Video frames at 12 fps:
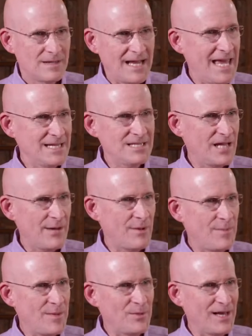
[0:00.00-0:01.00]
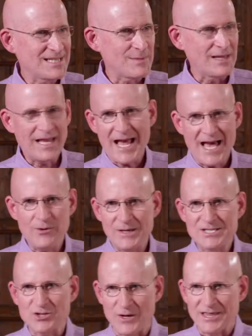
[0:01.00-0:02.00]
I can't tell you how many people ask me, like, how do
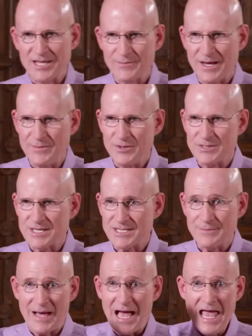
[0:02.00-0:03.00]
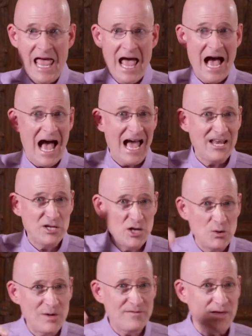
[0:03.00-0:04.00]
I strengthen my immune system? I
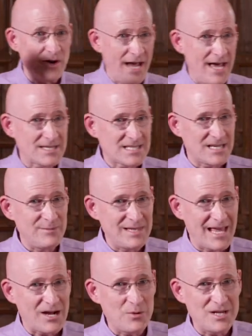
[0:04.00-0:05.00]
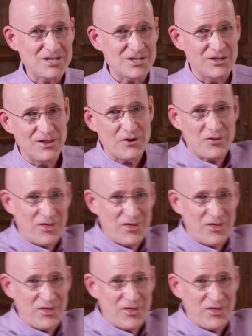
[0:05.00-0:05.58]
know if they're asking me that question, they're